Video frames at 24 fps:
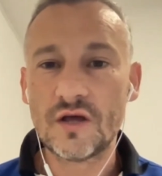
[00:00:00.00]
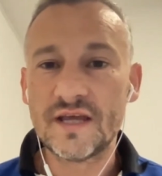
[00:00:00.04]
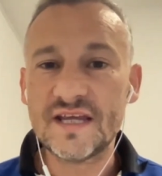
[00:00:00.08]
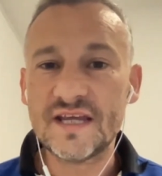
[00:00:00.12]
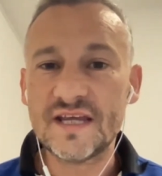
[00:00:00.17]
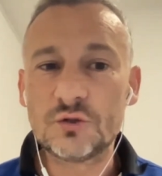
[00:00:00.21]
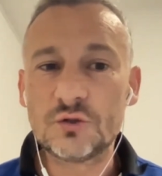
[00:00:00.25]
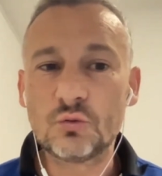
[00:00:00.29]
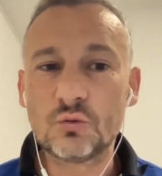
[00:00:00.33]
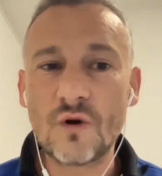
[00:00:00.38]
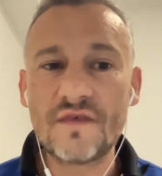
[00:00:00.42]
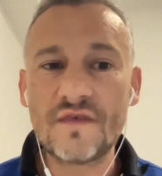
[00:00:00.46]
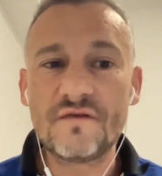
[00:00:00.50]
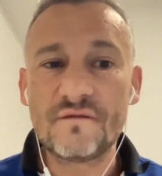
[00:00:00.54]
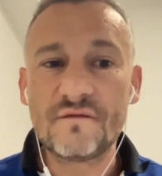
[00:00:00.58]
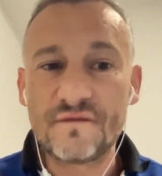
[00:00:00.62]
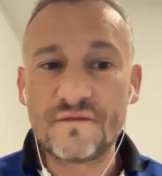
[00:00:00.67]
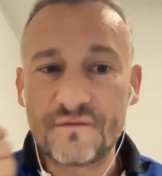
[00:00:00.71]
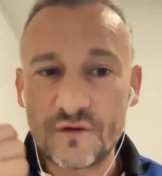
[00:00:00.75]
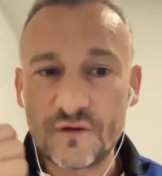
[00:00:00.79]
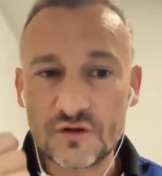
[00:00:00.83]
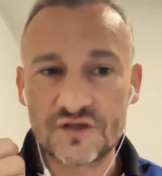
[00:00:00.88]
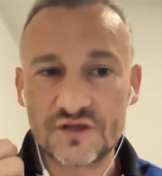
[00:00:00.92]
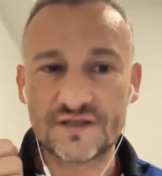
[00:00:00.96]
it was the
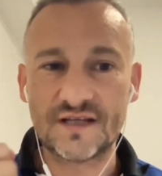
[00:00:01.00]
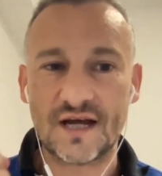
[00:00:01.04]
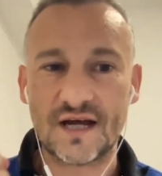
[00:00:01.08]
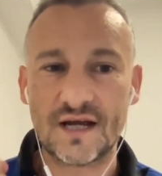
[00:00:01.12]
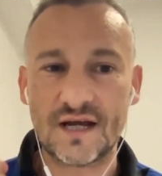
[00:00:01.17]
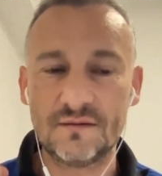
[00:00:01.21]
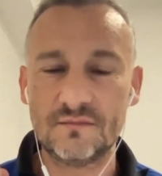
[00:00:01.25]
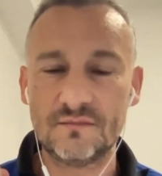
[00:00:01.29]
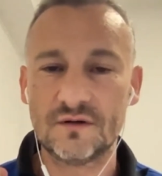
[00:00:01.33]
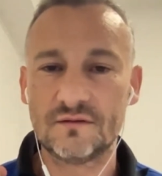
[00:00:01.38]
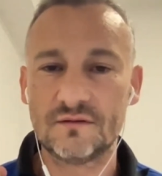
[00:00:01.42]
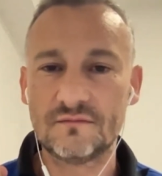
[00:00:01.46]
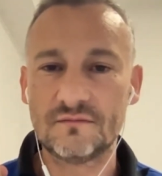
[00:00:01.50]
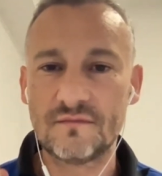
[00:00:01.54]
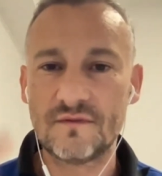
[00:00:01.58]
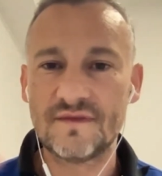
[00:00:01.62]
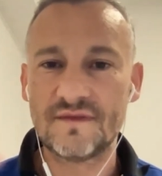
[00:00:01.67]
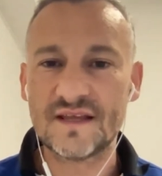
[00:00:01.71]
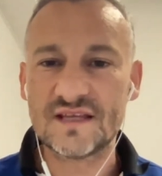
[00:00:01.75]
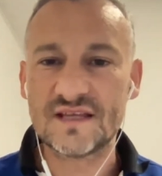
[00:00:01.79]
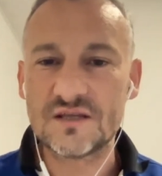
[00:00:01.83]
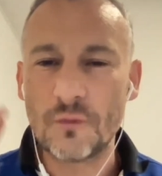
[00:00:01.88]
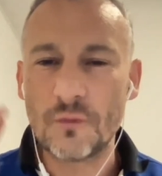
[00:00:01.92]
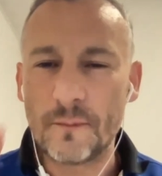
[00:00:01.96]
first time
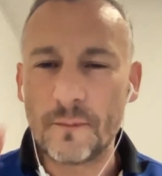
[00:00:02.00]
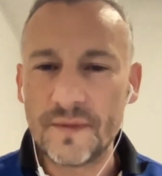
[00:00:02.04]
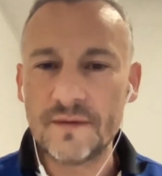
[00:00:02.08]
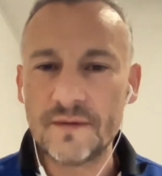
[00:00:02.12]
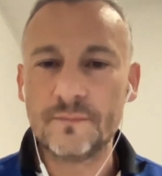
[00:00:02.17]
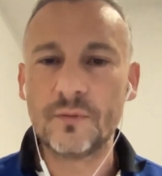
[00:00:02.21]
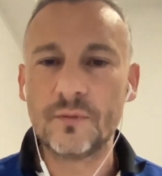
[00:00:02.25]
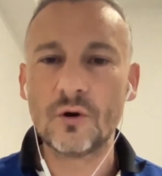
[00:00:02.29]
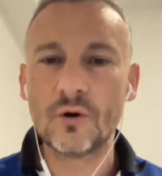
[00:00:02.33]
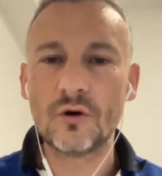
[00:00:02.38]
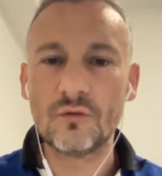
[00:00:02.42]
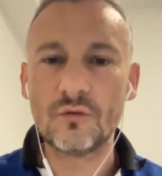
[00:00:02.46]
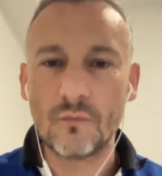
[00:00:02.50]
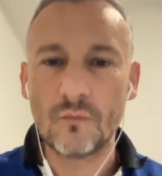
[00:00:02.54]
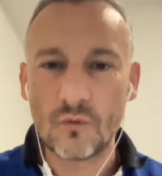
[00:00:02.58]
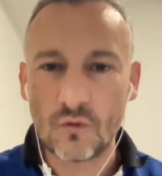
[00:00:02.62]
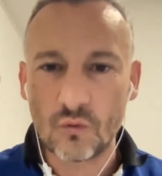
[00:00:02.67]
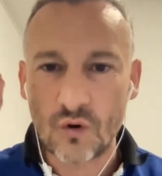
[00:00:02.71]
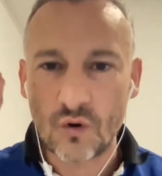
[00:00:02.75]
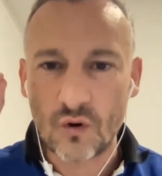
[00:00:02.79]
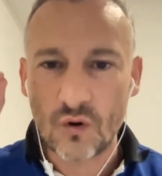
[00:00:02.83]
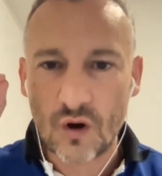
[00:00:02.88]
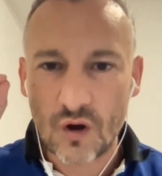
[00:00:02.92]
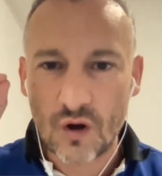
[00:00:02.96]
that the people
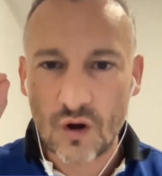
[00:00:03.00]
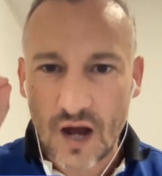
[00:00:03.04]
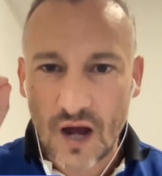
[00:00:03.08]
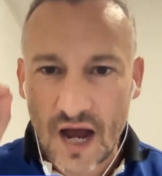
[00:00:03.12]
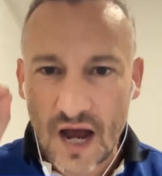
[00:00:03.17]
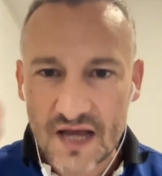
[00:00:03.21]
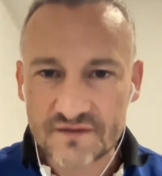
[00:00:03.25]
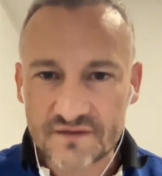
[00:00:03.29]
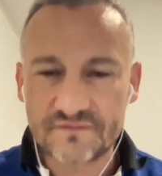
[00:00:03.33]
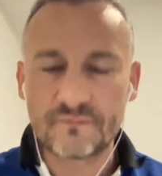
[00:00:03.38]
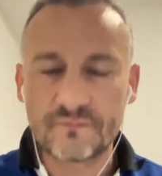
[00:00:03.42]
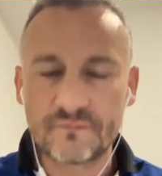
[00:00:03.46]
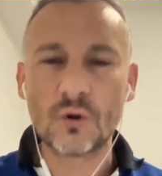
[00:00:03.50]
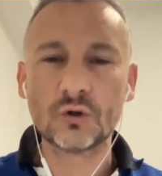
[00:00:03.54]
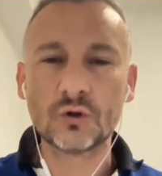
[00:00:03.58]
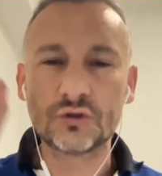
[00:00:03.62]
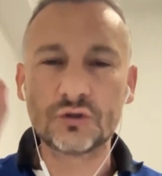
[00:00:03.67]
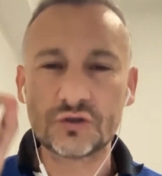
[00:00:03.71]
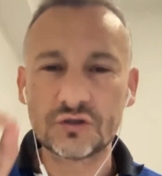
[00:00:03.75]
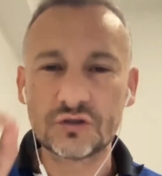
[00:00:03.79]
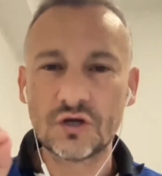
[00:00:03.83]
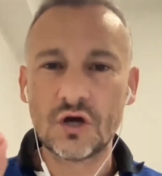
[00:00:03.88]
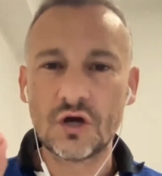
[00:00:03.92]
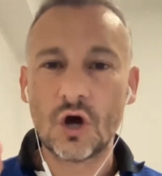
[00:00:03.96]
have
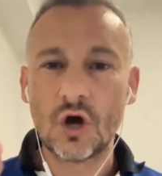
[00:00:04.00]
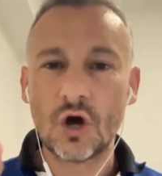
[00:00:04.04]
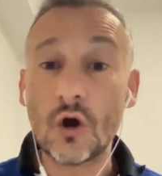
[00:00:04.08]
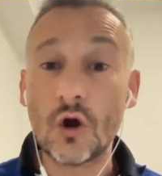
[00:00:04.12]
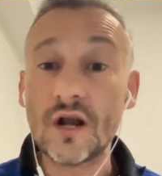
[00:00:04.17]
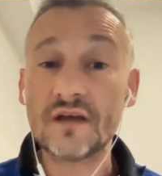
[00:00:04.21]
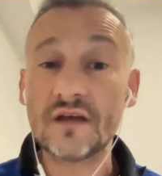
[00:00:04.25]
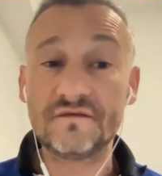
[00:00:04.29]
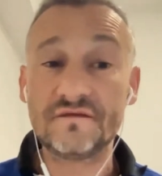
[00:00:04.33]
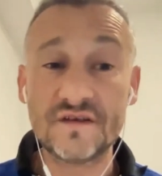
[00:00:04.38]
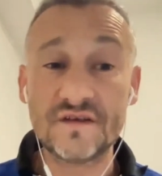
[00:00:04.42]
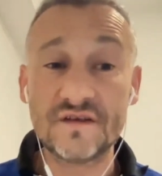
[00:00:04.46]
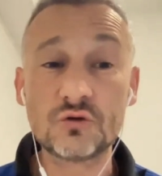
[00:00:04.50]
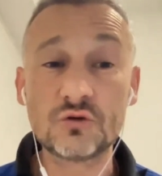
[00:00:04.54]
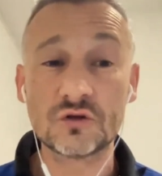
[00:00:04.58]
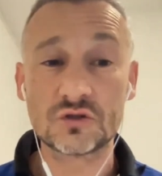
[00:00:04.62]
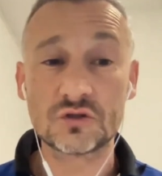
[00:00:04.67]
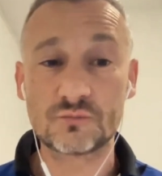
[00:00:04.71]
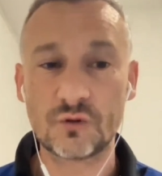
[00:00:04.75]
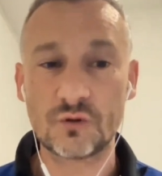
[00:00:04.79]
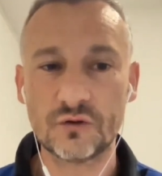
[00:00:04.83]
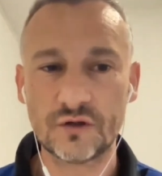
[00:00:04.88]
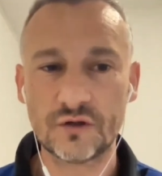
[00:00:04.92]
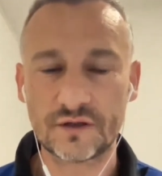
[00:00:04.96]
bought a life insurance
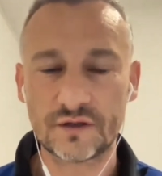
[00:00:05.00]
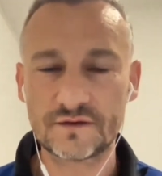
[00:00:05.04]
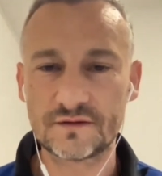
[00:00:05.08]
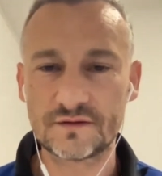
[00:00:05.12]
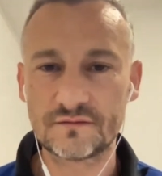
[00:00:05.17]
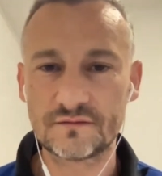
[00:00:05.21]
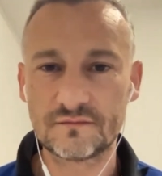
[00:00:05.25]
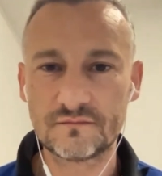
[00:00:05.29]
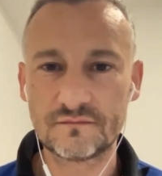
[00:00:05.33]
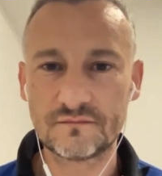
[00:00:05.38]
product.